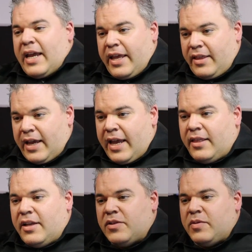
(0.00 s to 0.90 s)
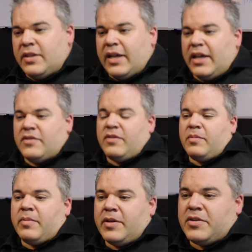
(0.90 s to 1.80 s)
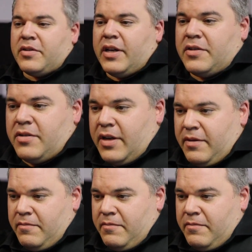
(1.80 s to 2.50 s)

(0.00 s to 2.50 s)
I had the, I had lunch with the Dallas Film Commissioner yesterday.